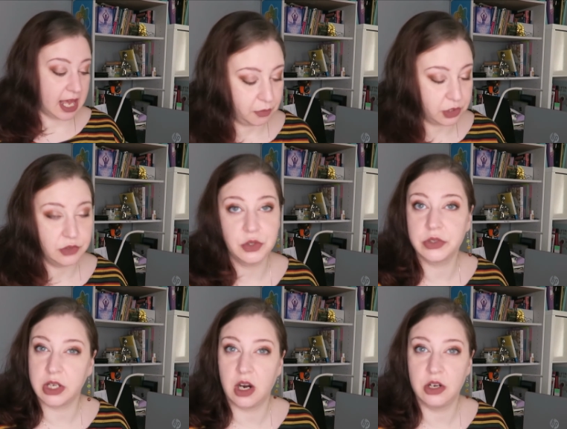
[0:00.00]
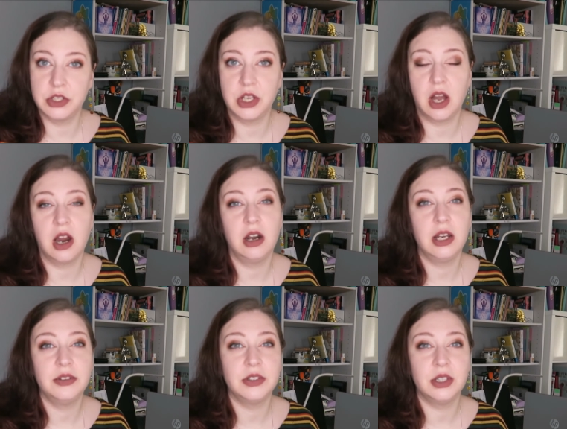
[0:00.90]
Most of those cards are
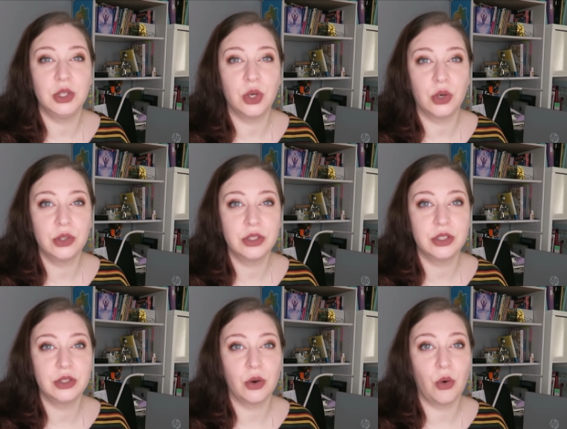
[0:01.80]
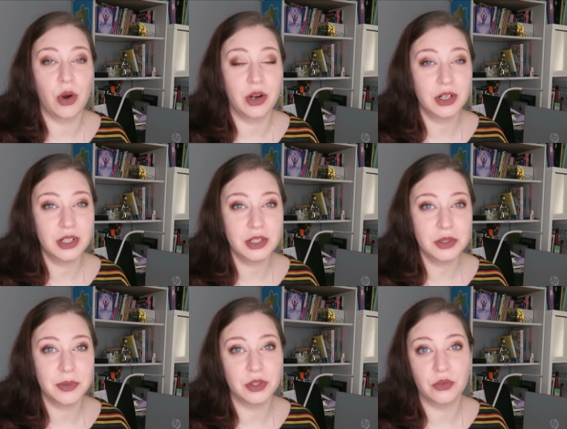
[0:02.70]
even not oracles,
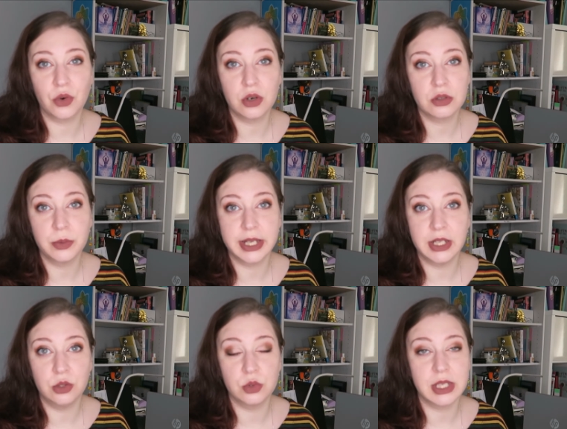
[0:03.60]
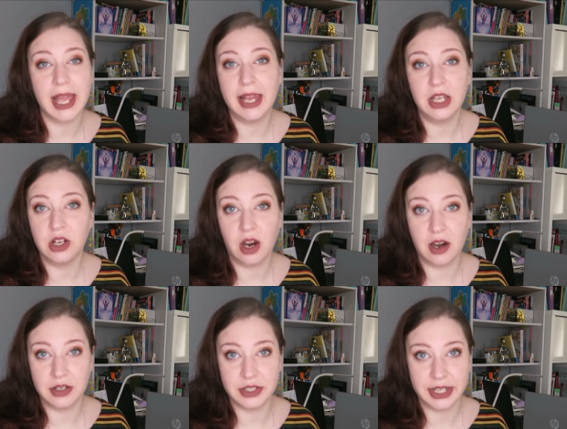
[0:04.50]
but of course we can use any
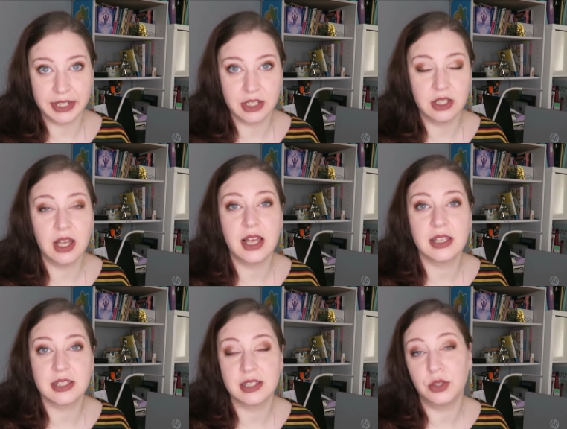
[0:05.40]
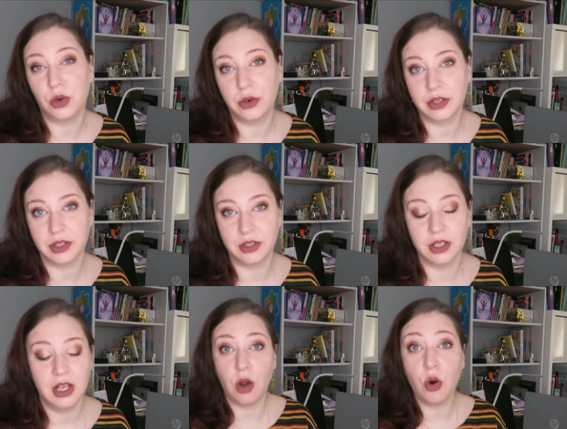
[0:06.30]
card deck as an oracle,
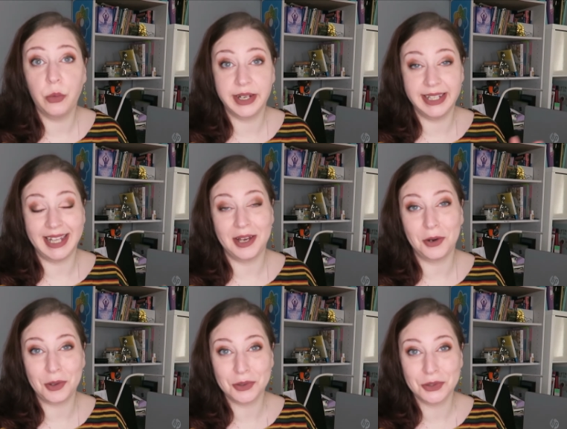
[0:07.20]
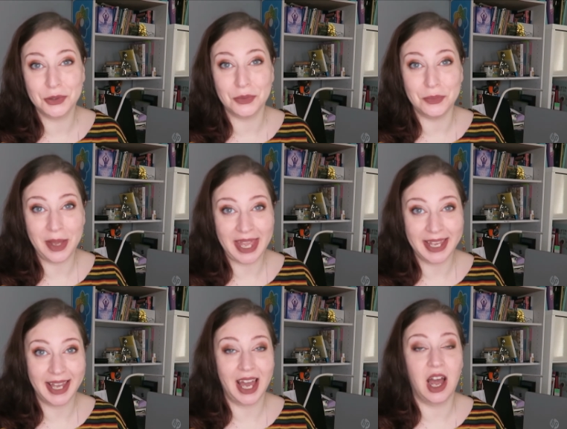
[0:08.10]
or we can also
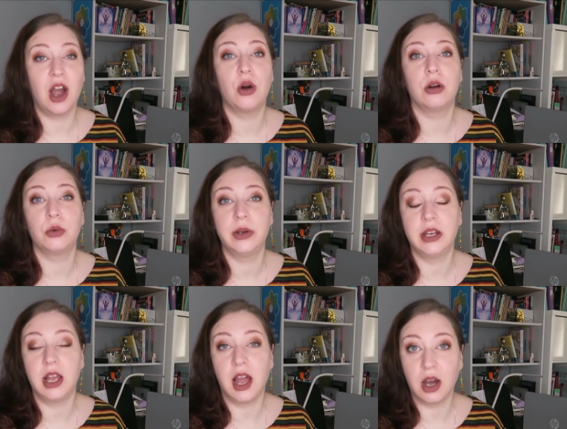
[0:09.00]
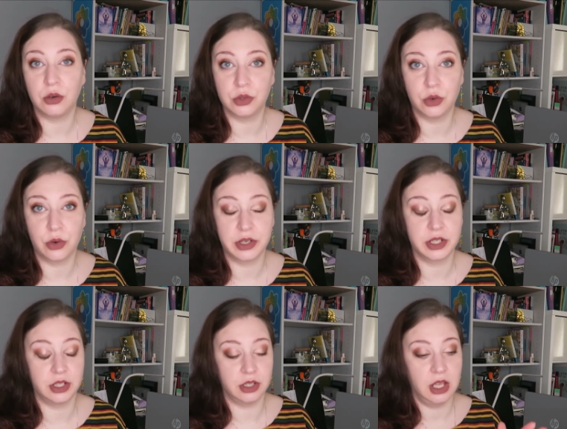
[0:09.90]
make our very own
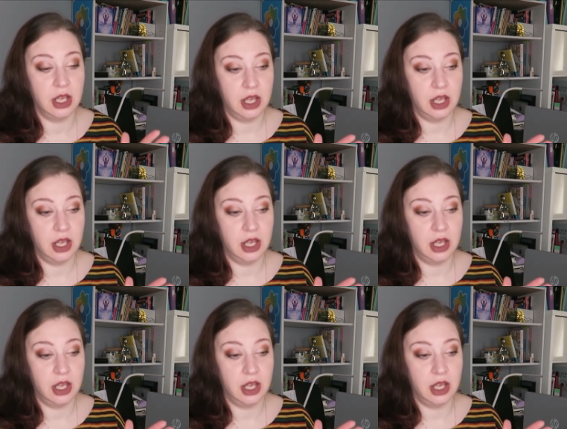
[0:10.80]
oracle